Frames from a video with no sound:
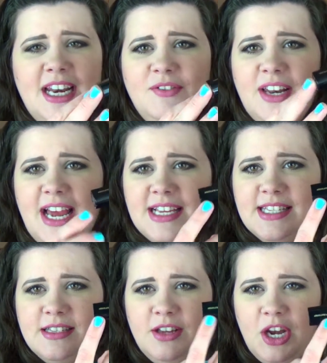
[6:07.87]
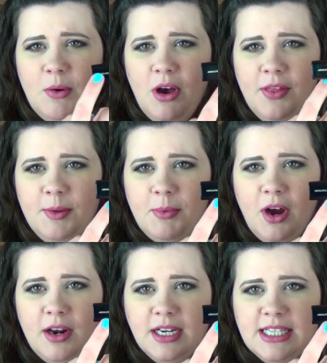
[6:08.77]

It even has, you know, on the product